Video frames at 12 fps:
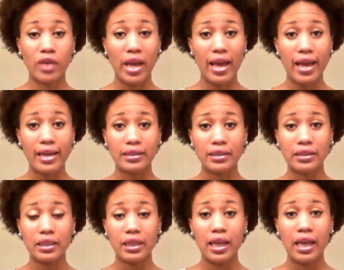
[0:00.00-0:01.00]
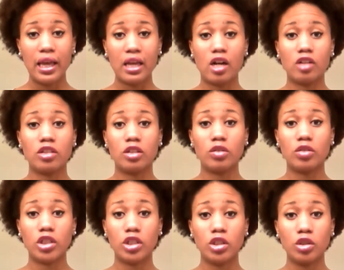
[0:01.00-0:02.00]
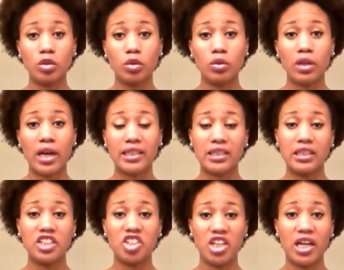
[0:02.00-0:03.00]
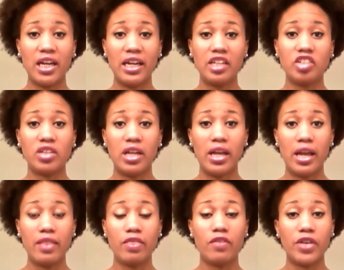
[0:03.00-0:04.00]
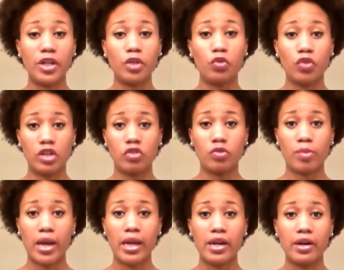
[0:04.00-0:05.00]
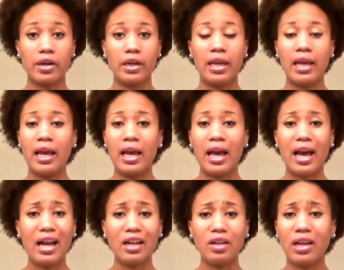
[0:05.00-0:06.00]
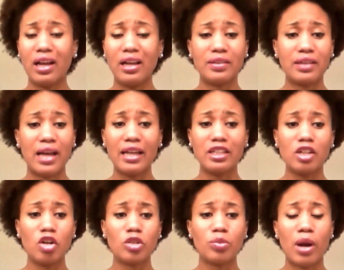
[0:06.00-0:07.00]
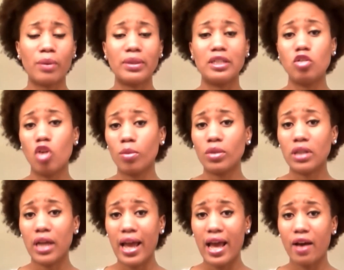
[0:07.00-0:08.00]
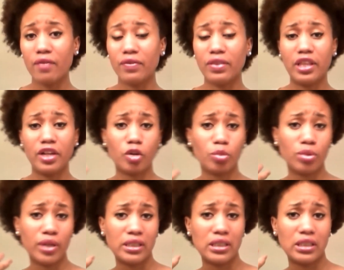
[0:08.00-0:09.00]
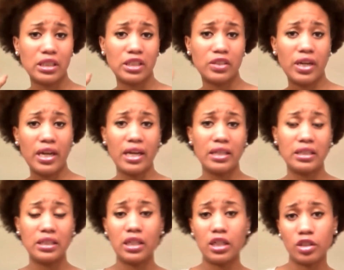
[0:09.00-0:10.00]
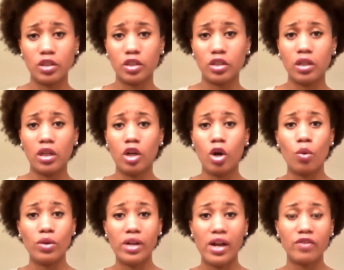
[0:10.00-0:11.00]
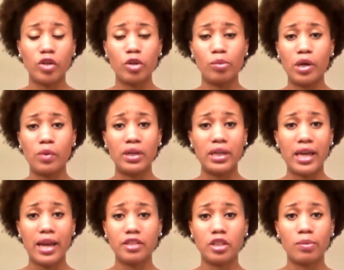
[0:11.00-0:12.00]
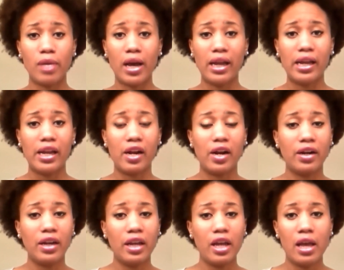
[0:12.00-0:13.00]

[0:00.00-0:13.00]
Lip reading: fast. And also, too, I see a change in the very front of my hair. I know it's probably normal to have thicker places in your head than others or whatever, but when it came to my hair,